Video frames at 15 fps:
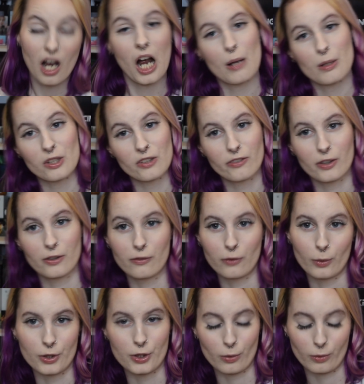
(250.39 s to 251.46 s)
I'm just looking
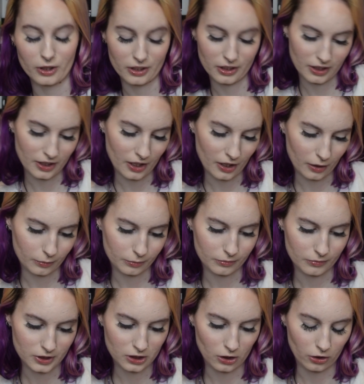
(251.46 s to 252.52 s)
forward to what the um,
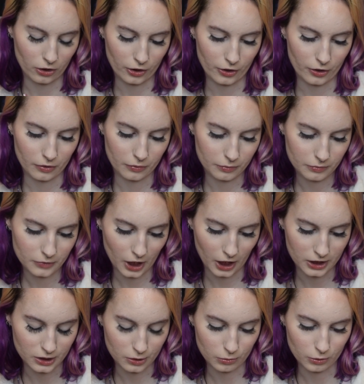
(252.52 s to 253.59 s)
solo
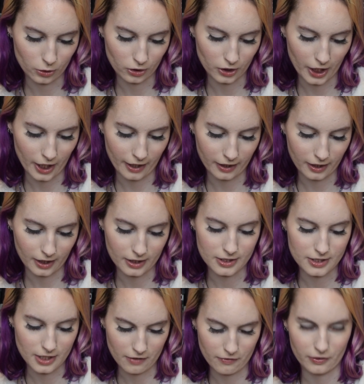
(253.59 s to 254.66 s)
cuts will look like and
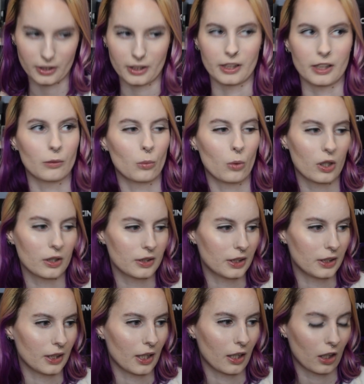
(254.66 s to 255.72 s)
definitely what
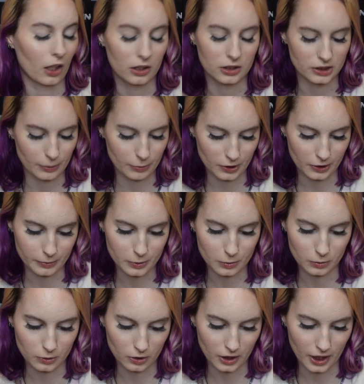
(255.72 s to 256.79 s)
the uh, concept cuts
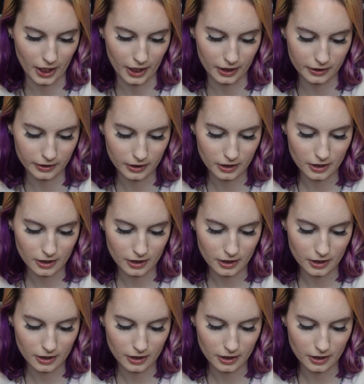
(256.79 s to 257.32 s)
will look like.